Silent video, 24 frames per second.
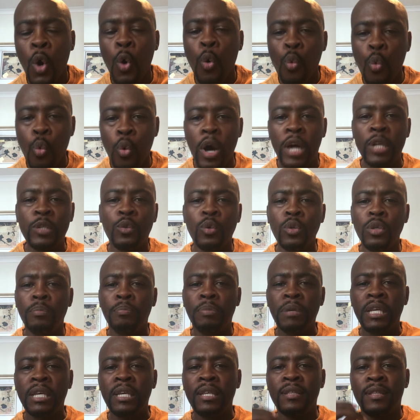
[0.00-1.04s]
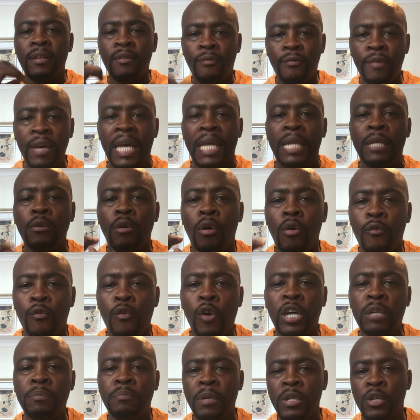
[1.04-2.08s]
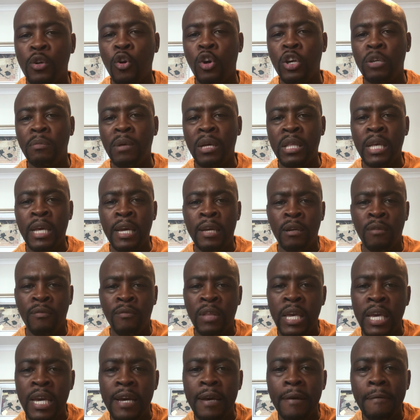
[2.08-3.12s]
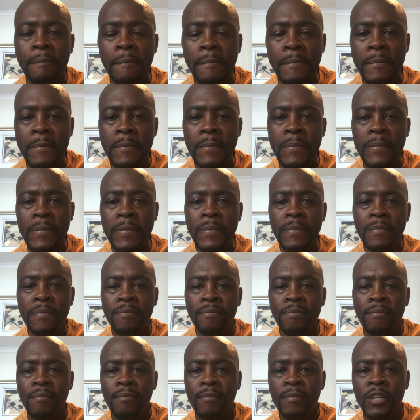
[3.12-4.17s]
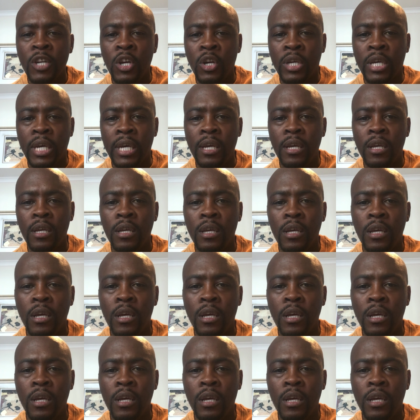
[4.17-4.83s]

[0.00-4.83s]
What will be the value of one Bitcoin by the end of the year? Okay.